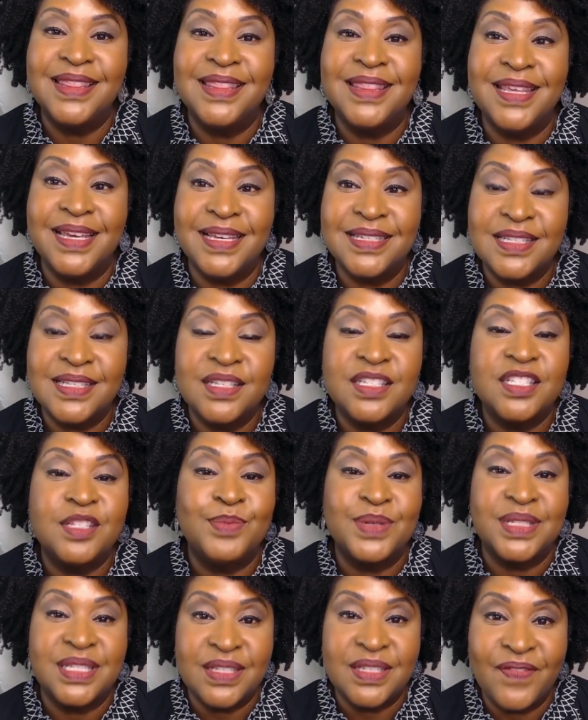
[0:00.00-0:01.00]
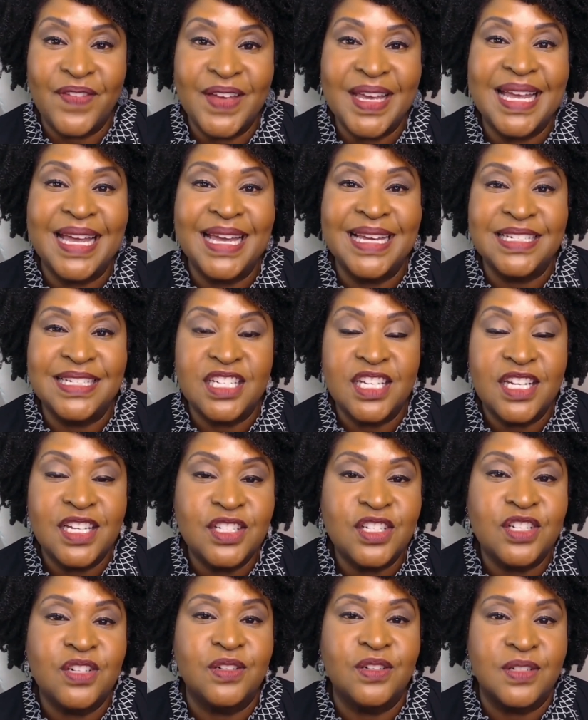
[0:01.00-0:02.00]
this specific
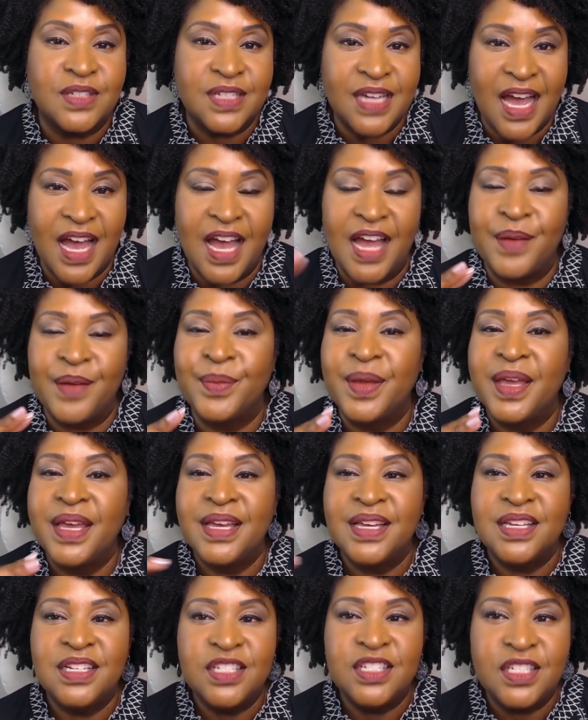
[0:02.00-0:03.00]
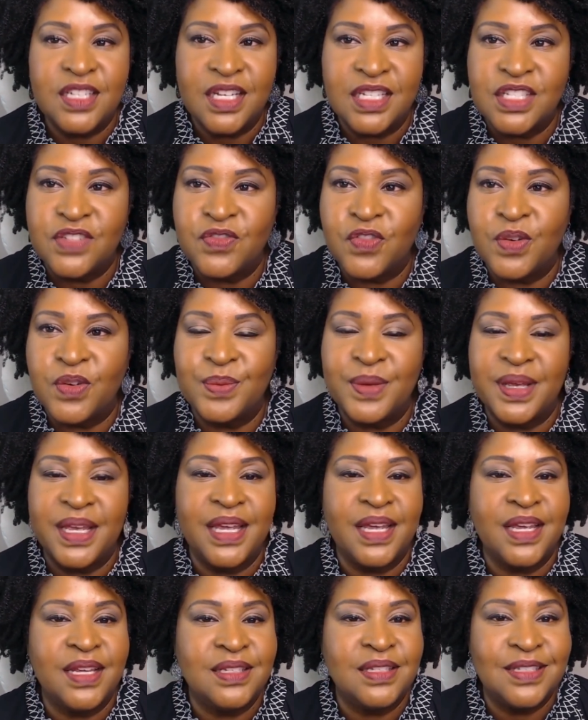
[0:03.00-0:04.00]
intentional time, just for
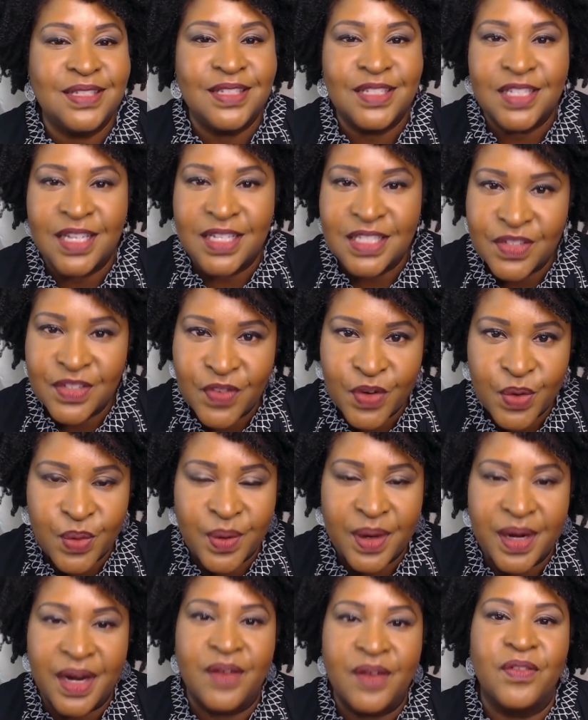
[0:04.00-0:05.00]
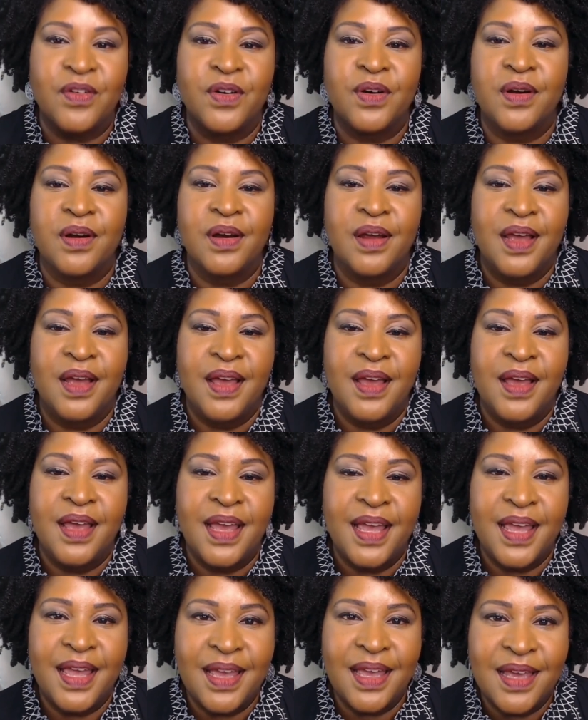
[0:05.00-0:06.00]
me, just for whatever,
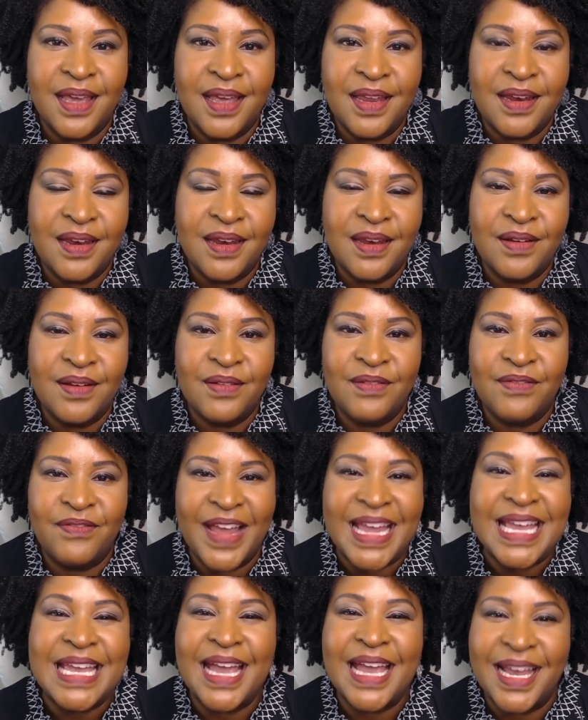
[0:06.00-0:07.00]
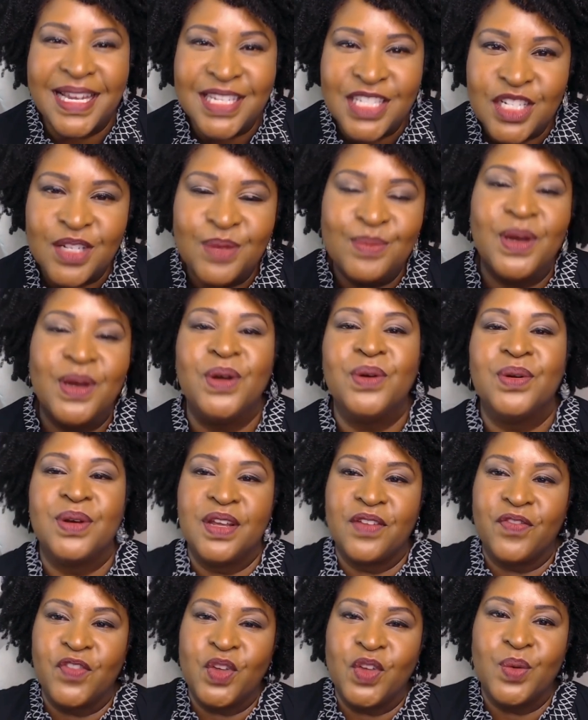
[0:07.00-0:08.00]
in vacation mode,
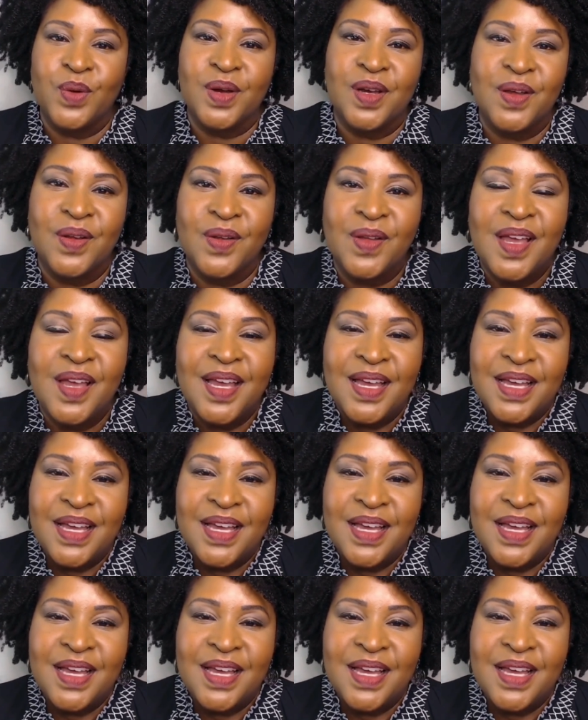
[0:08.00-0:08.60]
if you will.